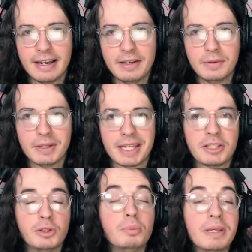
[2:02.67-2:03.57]
knew like
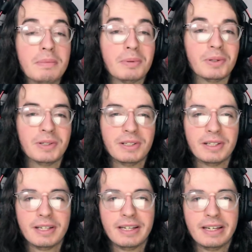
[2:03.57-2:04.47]
2 people,
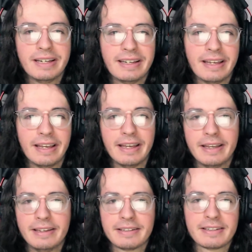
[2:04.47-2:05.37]

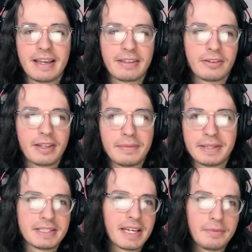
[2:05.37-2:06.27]
and neither of them at
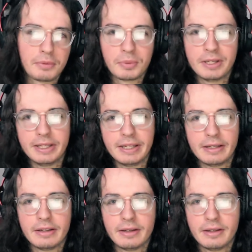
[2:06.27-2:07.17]
the time were really
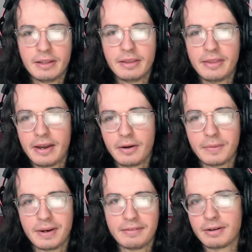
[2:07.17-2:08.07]
there
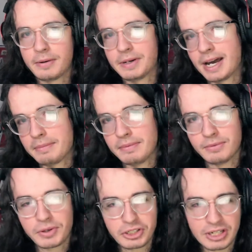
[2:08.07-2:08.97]
whenever I would hop in
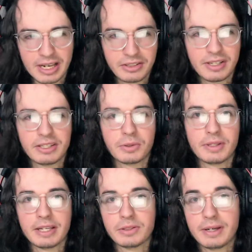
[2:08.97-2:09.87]
voice chats or that sort of
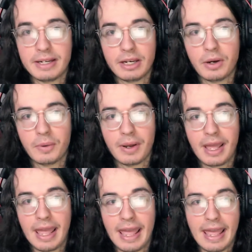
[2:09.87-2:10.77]
thing. So I didn't know
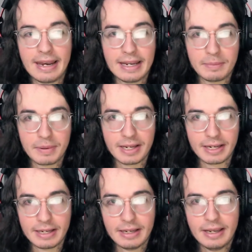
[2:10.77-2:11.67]
anybody.